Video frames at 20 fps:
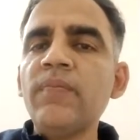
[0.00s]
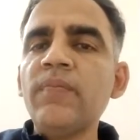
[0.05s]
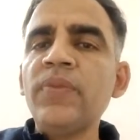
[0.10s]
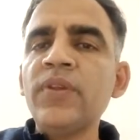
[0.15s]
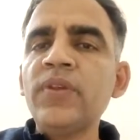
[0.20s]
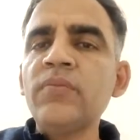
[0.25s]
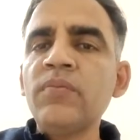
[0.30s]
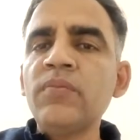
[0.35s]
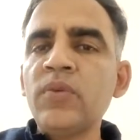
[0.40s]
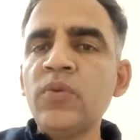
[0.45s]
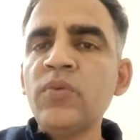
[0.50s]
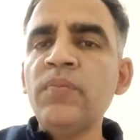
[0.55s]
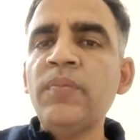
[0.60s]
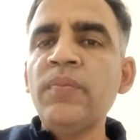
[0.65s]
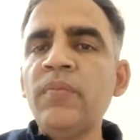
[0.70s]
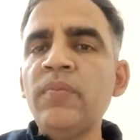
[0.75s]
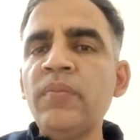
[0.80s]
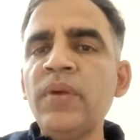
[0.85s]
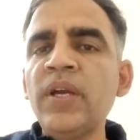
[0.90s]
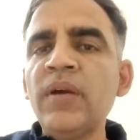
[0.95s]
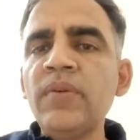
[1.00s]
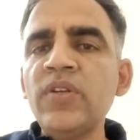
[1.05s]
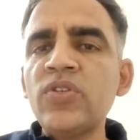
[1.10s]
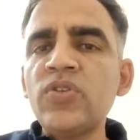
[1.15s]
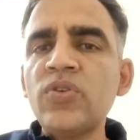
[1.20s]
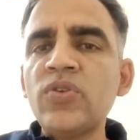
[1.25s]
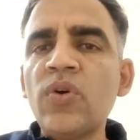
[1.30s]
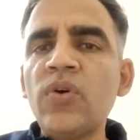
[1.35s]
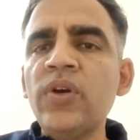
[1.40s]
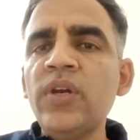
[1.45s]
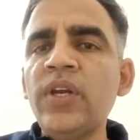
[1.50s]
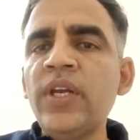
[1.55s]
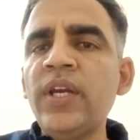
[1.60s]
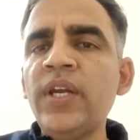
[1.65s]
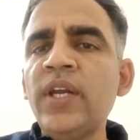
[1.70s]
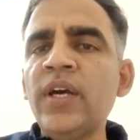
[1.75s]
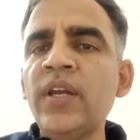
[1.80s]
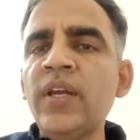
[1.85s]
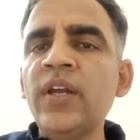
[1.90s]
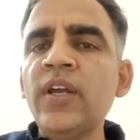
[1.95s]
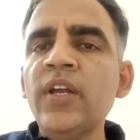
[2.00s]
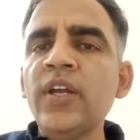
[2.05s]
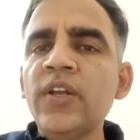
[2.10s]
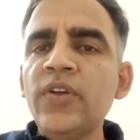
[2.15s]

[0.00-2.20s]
To become a strong leader,